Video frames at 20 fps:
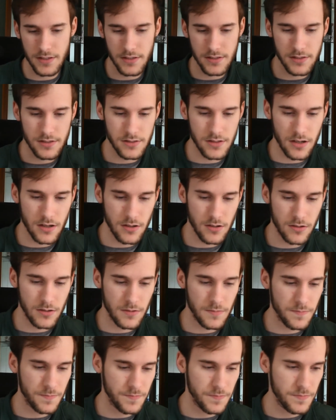So
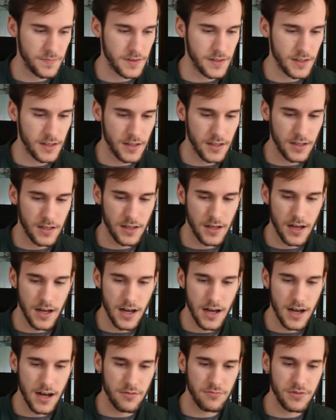
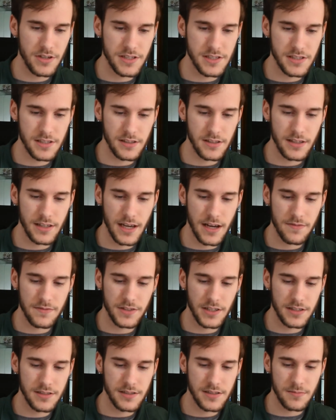recently I've
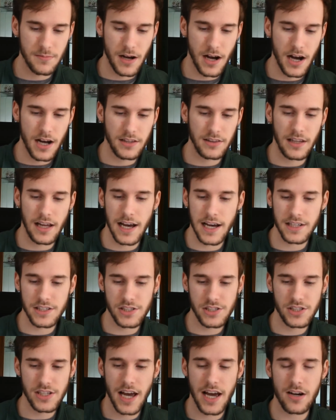done some online
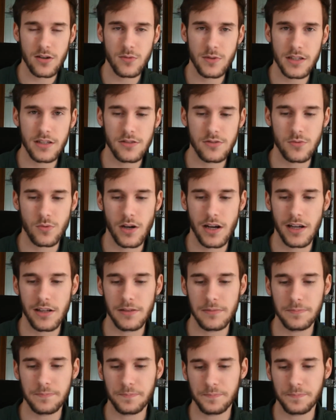shadowing as well